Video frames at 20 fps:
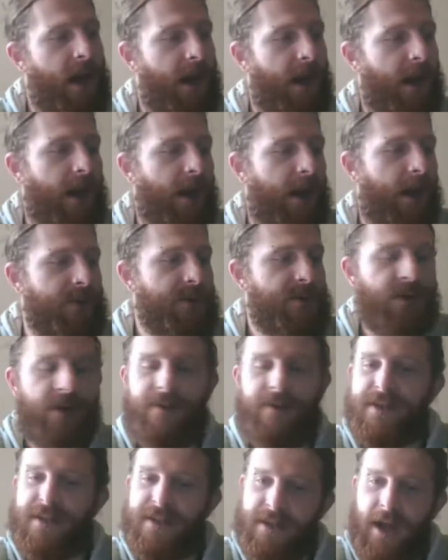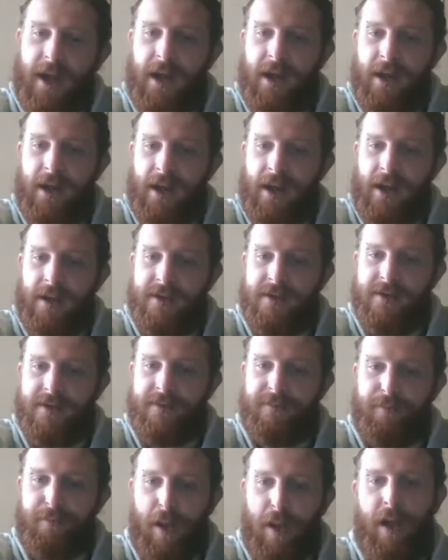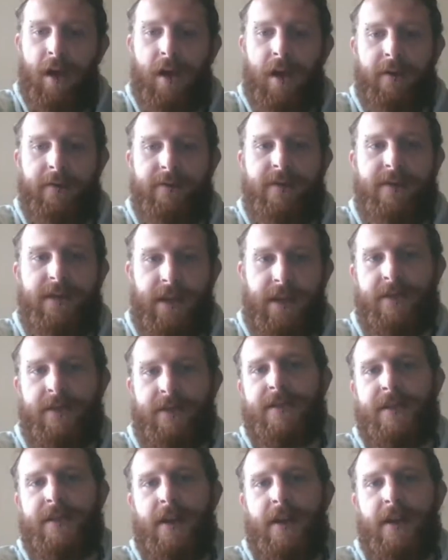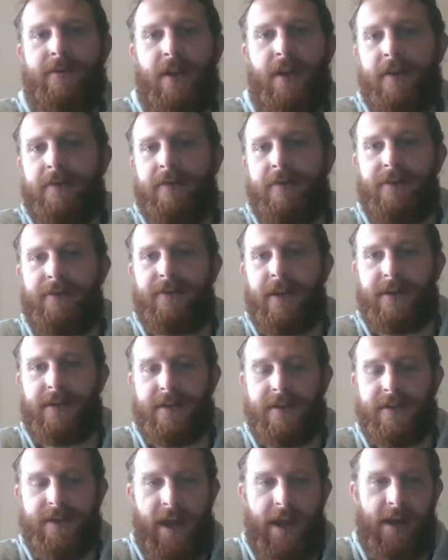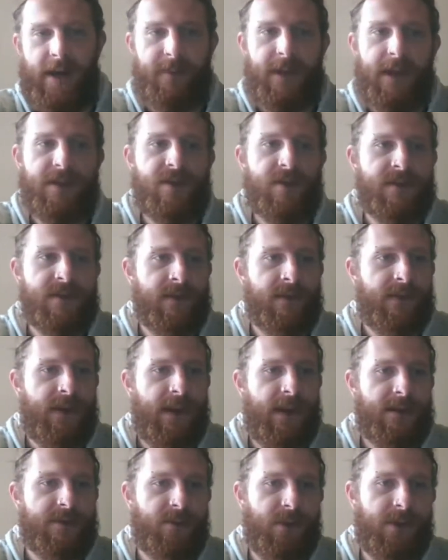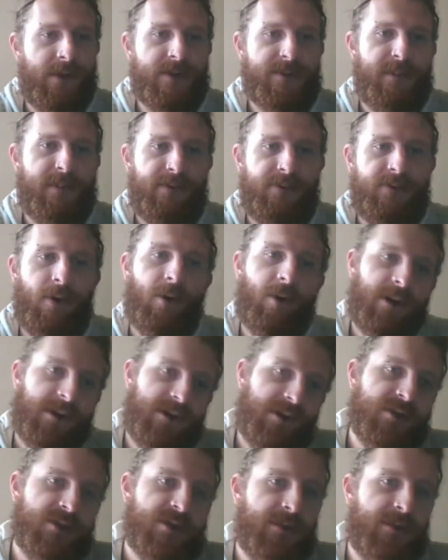uh, sort of stylized paths inside of After Effects and to animate using that, whereas before it